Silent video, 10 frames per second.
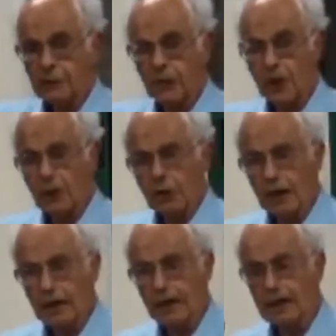So,
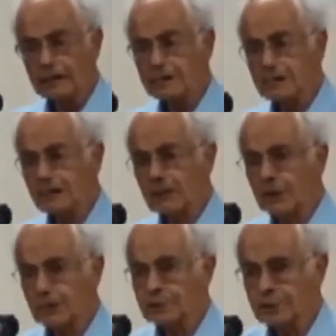
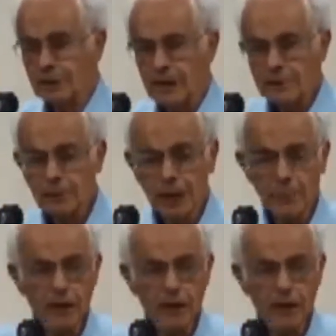I